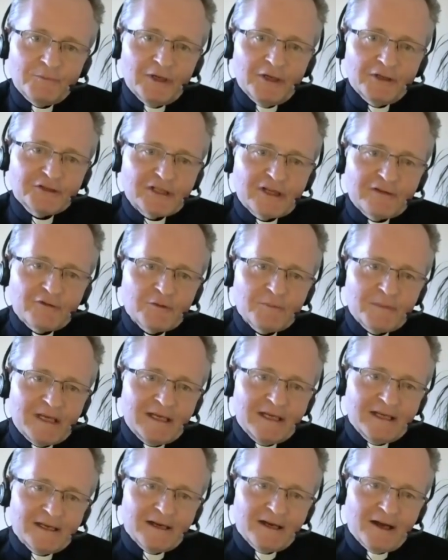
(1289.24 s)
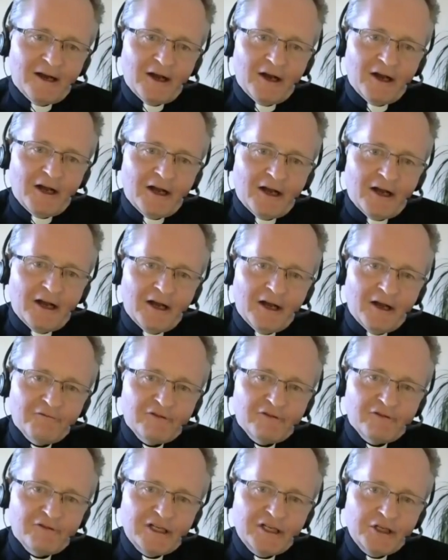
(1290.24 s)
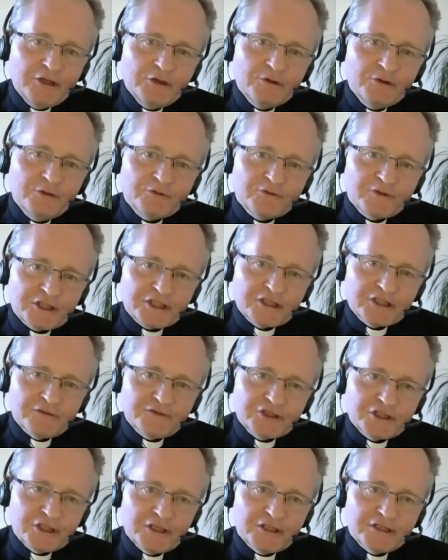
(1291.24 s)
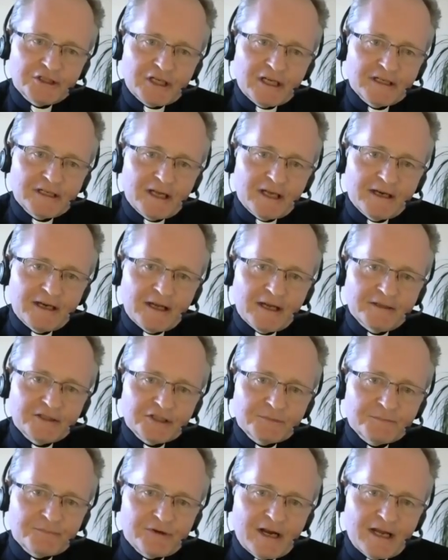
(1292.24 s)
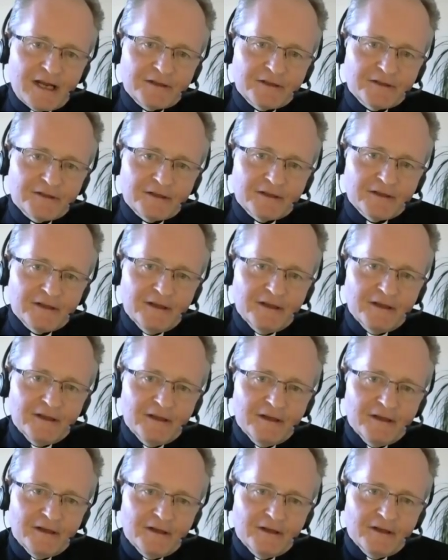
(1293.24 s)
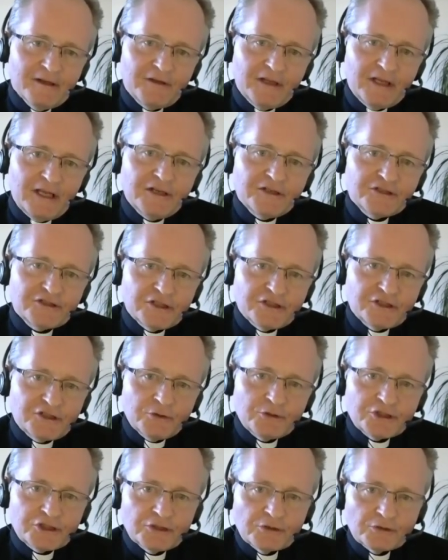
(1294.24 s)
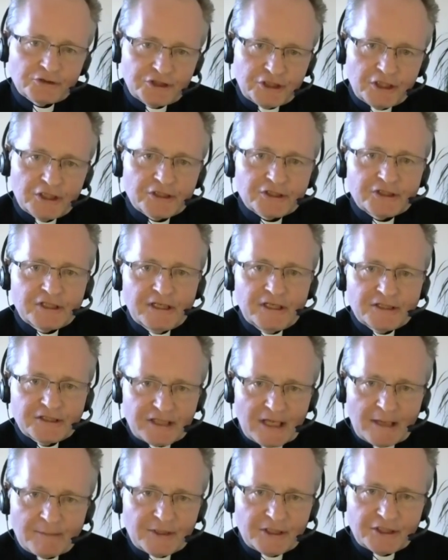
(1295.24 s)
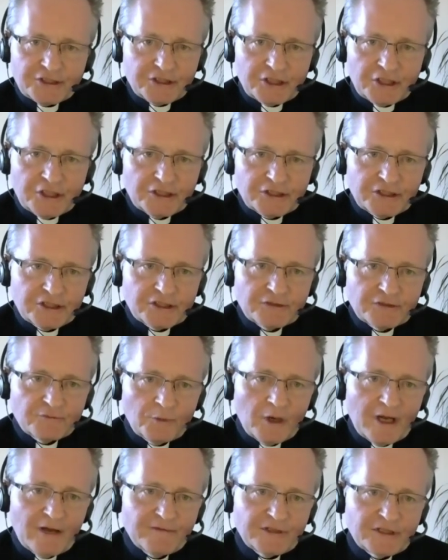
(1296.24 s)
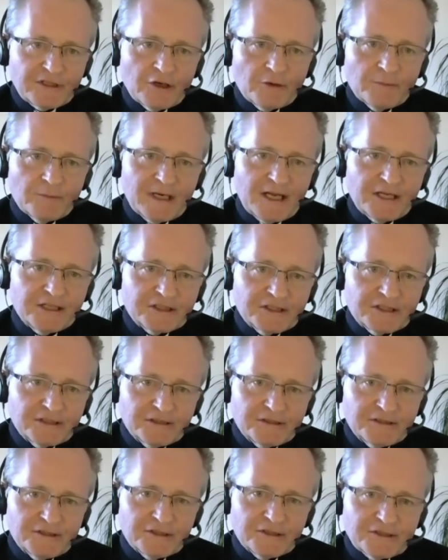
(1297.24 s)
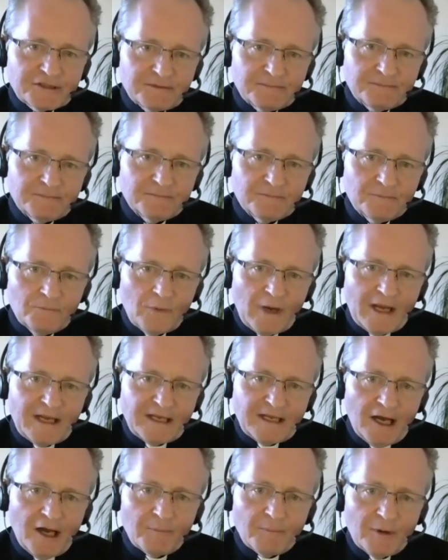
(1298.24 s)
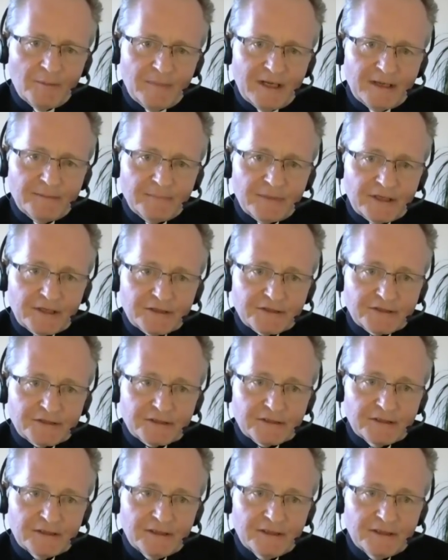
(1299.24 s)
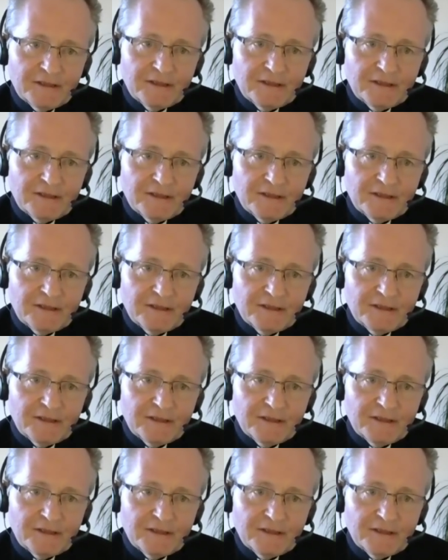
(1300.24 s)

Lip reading: has given me a renewed vision of church. And I just pray that the institutional church, the established churches of whatever denomination, just wake up a bit, because